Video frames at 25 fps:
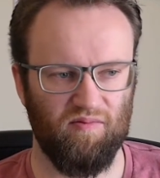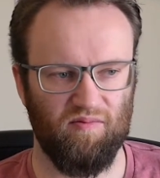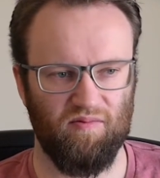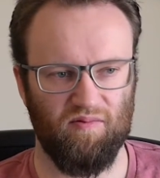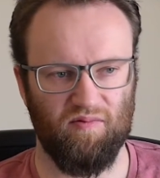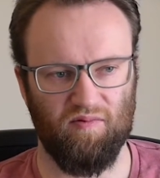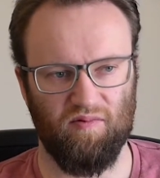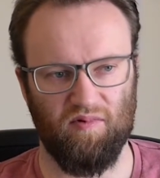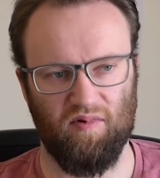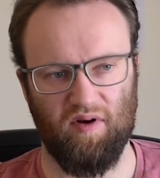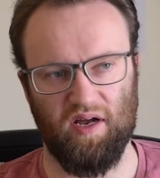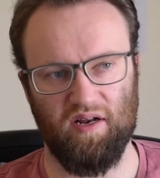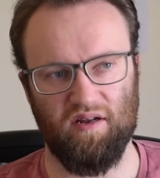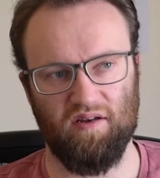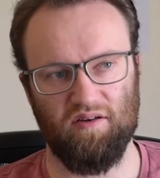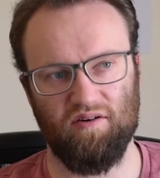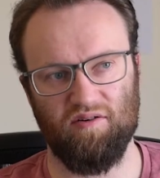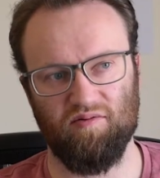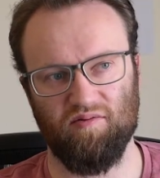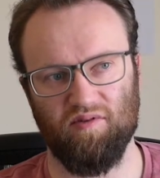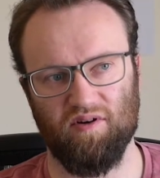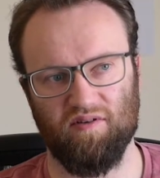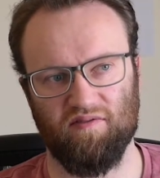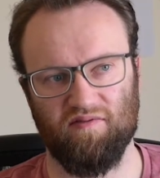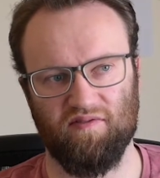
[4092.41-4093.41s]
Why didn't
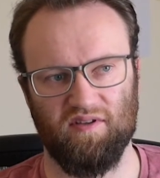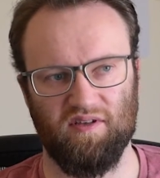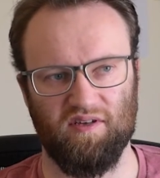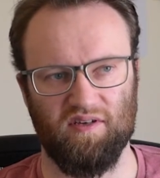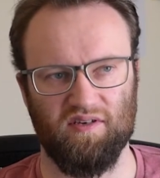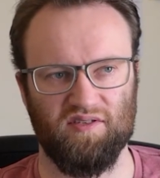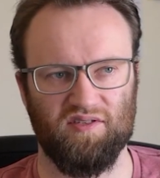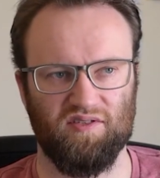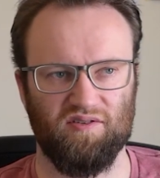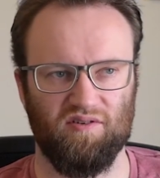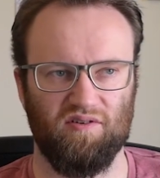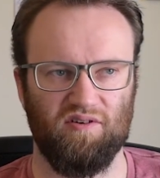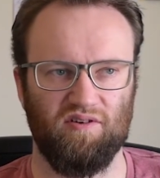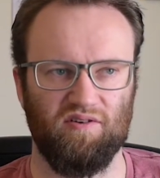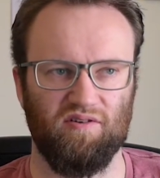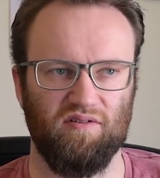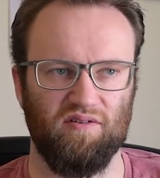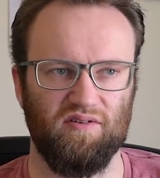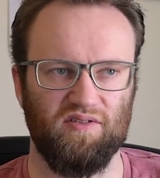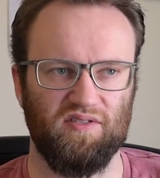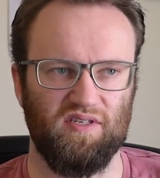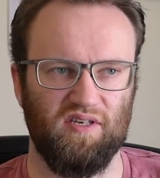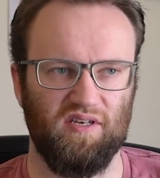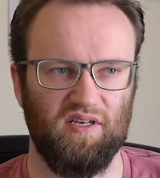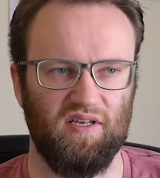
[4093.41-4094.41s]
you work for this? Or, you know,
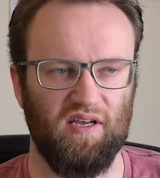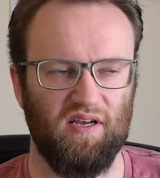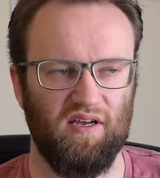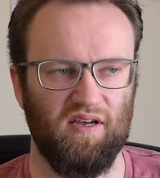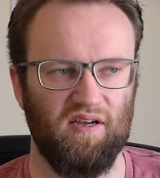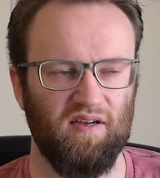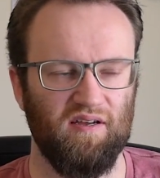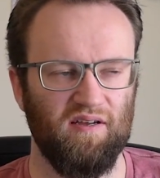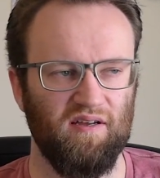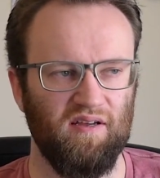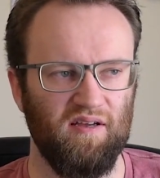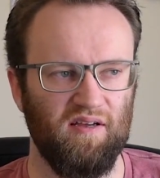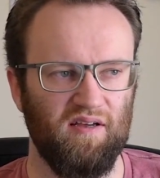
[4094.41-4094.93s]
I'd say, yeah,